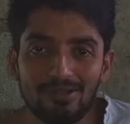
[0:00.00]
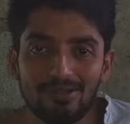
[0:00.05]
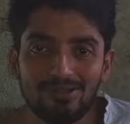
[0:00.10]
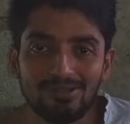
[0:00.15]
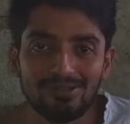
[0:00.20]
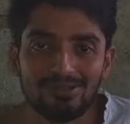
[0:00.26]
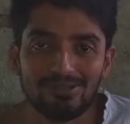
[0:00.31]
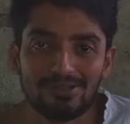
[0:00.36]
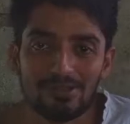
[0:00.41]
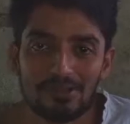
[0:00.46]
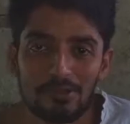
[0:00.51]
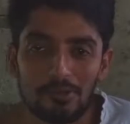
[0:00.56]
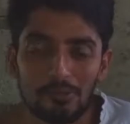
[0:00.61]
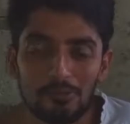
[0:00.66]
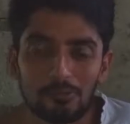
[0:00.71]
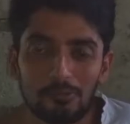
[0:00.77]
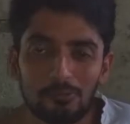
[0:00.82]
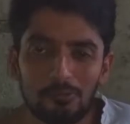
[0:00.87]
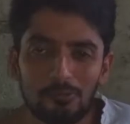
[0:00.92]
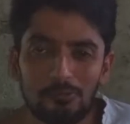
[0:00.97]
Guys,
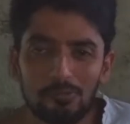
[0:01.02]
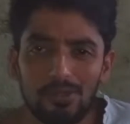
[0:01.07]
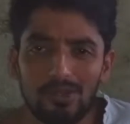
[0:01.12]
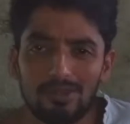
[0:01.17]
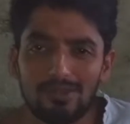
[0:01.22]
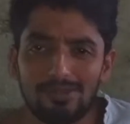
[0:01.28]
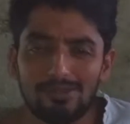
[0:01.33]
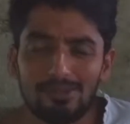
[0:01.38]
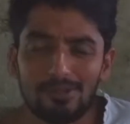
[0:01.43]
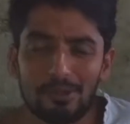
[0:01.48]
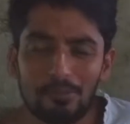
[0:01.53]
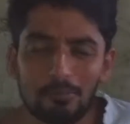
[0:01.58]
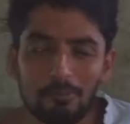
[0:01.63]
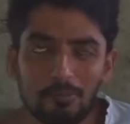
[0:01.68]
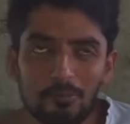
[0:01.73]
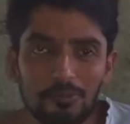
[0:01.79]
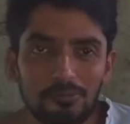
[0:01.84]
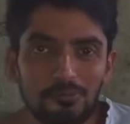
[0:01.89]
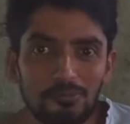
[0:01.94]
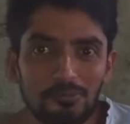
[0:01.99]
today I'm
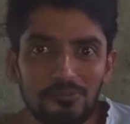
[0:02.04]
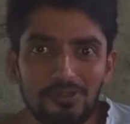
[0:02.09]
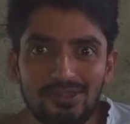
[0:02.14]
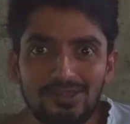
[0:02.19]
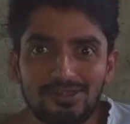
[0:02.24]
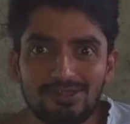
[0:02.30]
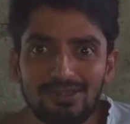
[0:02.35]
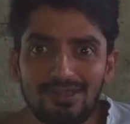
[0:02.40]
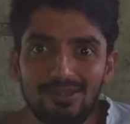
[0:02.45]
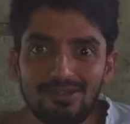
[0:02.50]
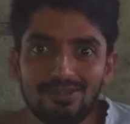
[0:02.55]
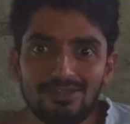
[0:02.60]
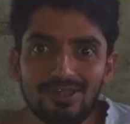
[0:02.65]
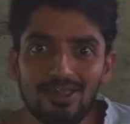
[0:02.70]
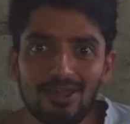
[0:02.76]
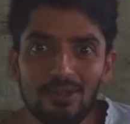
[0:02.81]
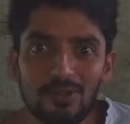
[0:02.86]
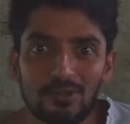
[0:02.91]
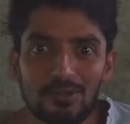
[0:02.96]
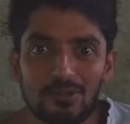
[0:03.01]
going to eat an
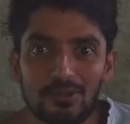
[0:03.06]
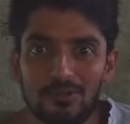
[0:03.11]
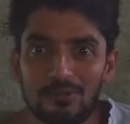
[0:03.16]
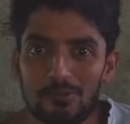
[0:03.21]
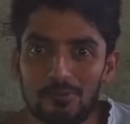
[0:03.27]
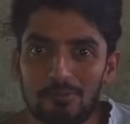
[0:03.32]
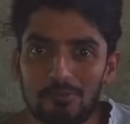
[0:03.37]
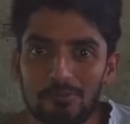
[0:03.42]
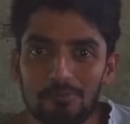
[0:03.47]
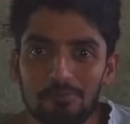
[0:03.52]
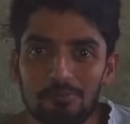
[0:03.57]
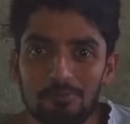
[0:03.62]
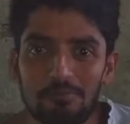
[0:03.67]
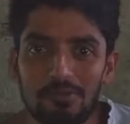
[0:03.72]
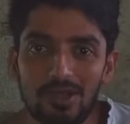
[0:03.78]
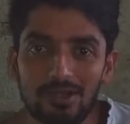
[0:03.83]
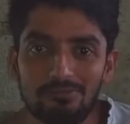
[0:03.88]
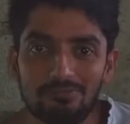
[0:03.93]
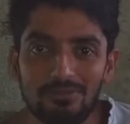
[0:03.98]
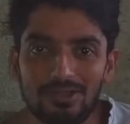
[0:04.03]
Ilocano
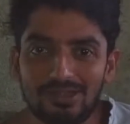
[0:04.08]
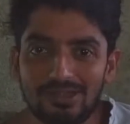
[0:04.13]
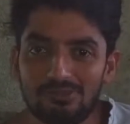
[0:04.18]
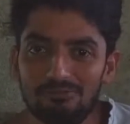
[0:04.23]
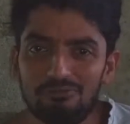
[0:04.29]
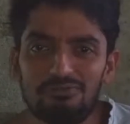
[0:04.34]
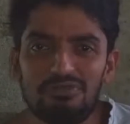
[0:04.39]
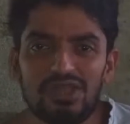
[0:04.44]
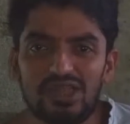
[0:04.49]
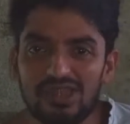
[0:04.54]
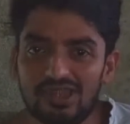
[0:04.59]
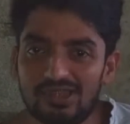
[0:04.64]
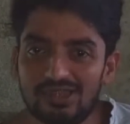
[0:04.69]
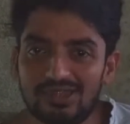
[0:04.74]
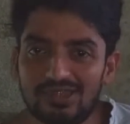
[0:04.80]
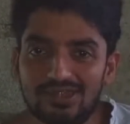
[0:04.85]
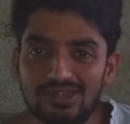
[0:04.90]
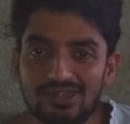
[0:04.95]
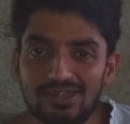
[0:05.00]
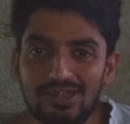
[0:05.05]
breakfast
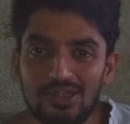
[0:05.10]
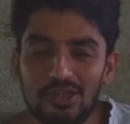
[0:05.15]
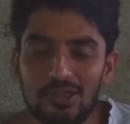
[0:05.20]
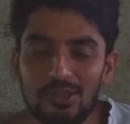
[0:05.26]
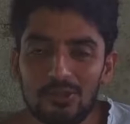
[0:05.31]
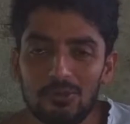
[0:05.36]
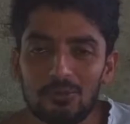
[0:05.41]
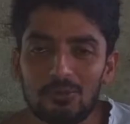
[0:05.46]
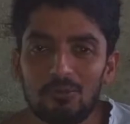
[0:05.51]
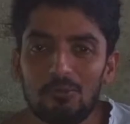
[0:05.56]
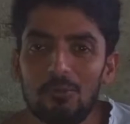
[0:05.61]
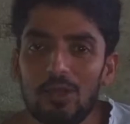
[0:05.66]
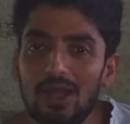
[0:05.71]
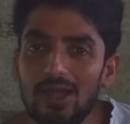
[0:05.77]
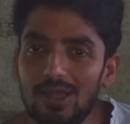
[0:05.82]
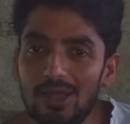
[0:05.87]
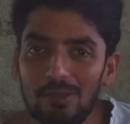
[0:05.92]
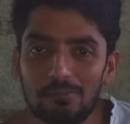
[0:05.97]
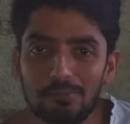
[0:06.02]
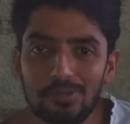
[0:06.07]
feast. Now,
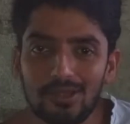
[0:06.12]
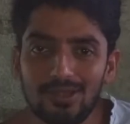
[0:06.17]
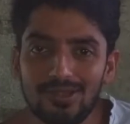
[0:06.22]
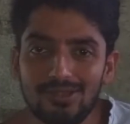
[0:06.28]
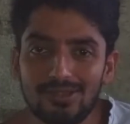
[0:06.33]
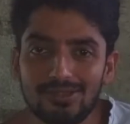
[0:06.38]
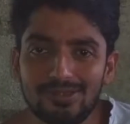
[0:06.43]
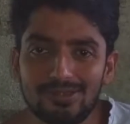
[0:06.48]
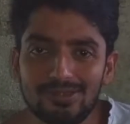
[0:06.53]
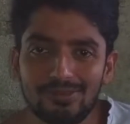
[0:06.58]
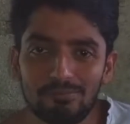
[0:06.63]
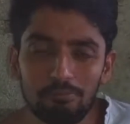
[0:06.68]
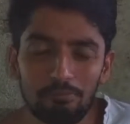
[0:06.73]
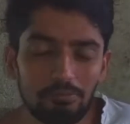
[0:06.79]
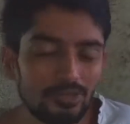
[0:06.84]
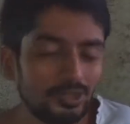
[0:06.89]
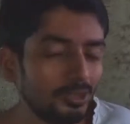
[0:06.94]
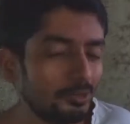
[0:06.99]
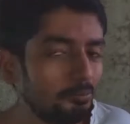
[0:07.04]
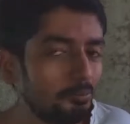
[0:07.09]
why I'm telling?
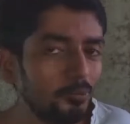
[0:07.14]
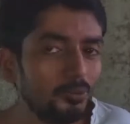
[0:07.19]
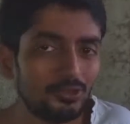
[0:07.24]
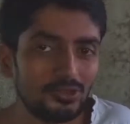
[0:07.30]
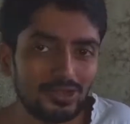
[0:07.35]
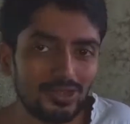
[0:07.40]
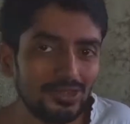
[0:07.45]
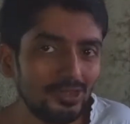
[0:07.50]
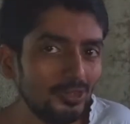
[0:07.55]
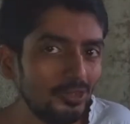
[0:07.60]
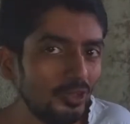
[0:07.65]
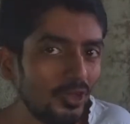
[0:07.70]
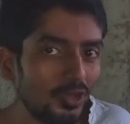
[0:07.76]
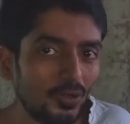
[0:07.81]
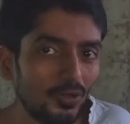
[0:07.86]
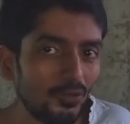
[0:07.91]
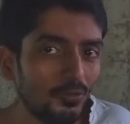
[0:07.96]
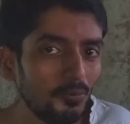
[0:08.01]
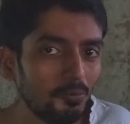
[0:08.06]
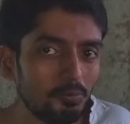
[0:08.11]
Because mostly
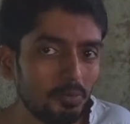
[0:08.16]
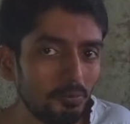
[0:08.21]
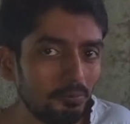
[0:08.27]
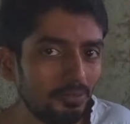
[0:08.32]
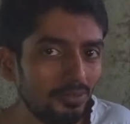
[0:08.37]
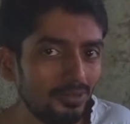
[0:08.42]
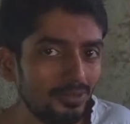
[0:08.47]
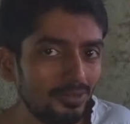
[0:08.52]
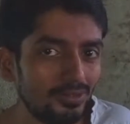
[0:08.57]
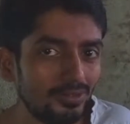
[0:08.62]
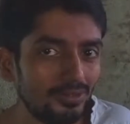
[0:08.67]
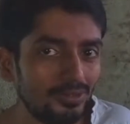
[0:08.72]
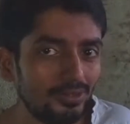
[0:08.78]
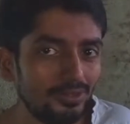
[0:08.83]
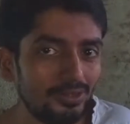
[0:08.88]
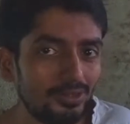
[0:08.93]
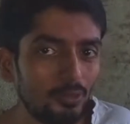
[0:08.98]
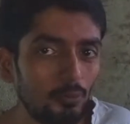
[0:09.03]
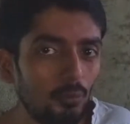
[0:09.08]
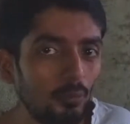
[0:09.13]
Ilocano people,
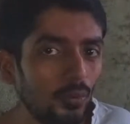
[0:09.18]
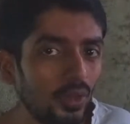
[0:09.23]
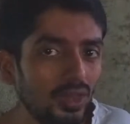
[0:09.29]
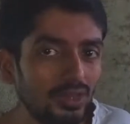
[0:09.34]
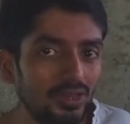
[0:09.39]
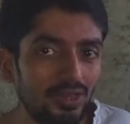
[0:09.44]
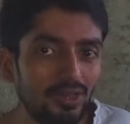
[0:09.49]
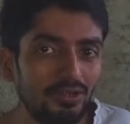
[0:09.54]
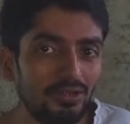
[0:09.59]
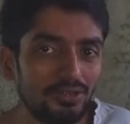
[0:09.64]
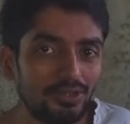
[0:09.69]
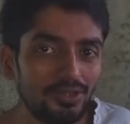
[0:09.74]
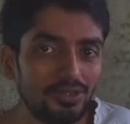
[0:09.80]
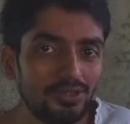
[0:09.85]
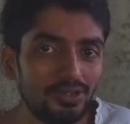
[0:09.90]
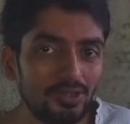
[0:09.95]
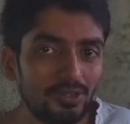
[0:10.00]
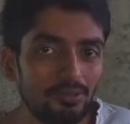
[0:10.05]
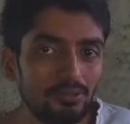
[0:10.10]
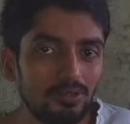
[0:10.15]
the way they are
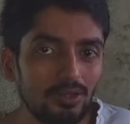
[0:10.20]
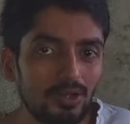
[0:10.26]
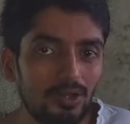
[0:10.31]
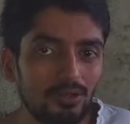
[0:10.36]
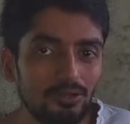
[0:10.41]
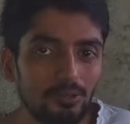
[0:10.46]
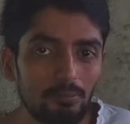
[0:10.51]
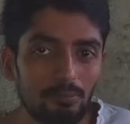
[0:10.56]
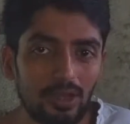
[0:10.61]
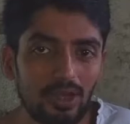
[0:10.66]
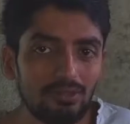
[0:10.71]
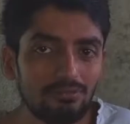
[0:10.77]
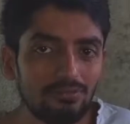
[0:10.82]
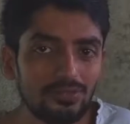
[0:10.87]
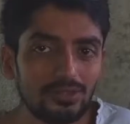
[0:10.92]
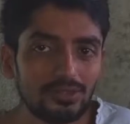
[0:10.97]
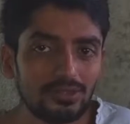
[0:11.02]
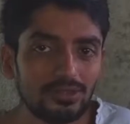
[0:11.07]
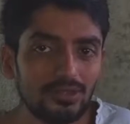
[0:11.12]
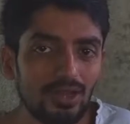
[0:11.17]
eating on the
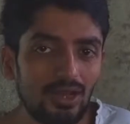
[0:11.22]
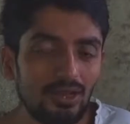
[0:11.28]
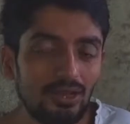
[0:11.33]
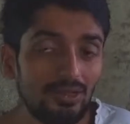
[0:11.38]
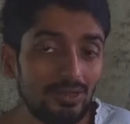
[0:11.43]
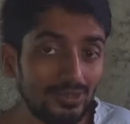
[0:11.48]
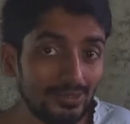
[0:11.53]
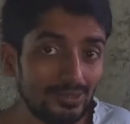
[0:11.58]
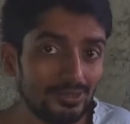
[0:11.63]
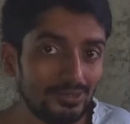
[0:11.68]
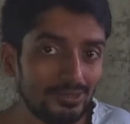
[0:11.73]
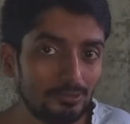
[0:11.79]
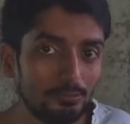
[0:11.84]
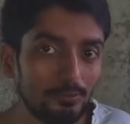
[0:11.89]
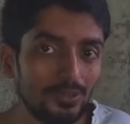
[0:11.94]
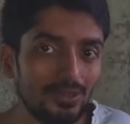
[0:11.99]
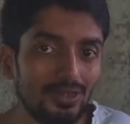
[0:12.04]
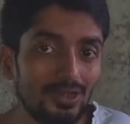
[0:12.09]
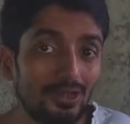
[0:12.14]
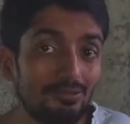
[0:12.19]
breakfast, like this
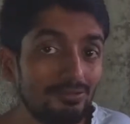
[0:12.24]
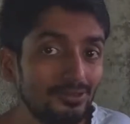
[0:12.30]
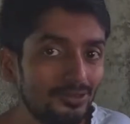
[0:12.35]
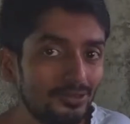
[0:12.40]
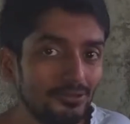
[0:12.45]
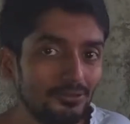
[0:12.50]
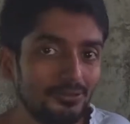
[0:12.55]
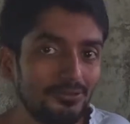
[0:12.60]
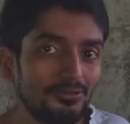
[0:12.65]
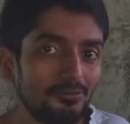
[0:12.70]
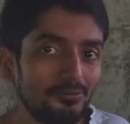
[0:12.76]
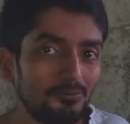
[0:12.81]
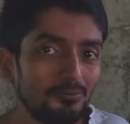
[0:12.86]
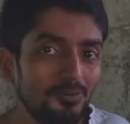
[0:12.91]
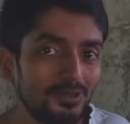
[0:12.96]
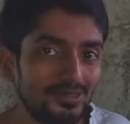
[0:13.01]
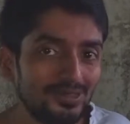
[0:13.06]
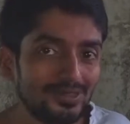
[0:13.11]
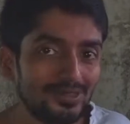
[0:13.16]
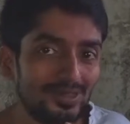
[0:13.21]
one. I will show you
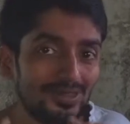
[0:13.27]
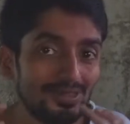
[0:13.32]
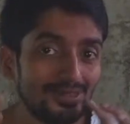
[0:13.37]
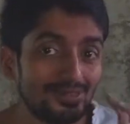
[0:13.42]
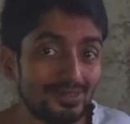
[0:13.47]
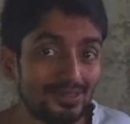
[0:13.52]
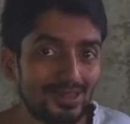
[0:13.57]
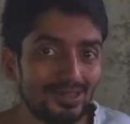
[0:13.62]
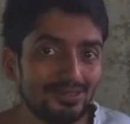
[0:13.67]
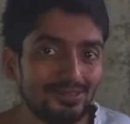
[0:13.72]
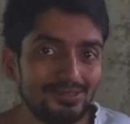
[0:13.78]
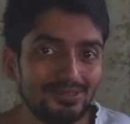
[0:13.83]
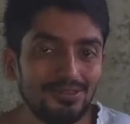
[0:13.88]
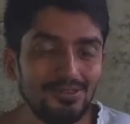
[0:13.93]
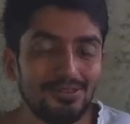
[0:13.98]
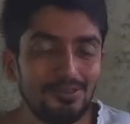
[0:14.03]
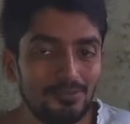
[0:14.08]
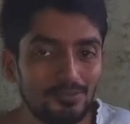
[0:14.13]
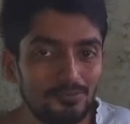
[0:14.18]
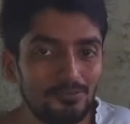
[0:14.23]
what is the exact
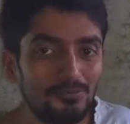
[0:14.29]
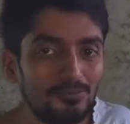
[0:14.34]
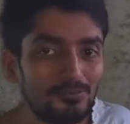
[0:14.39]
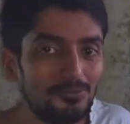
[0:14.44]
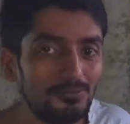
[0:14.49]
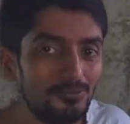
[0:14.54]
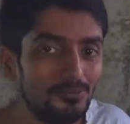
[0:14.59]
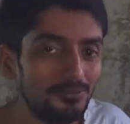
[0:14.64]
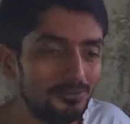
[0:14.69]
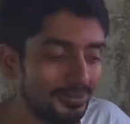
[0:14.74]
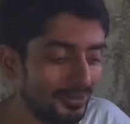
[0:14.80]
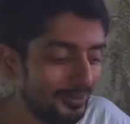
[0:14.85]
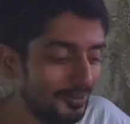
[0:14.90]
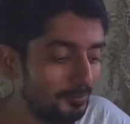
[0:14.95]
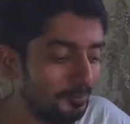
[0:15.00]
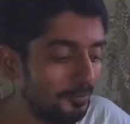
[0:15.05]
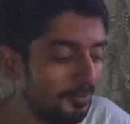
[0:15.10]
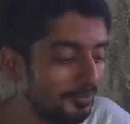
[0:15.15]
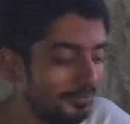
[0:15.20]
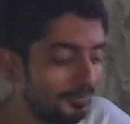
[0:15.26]
food I'm
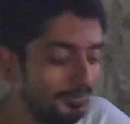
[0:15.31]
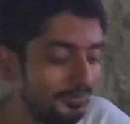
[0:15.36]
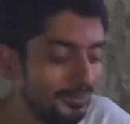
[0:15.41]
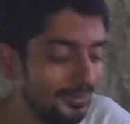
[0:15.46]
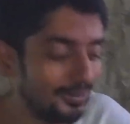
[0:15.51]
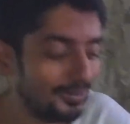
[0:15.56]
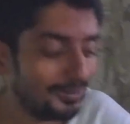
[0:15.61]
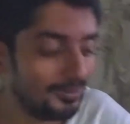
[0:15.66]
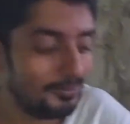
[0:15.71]
going to eat.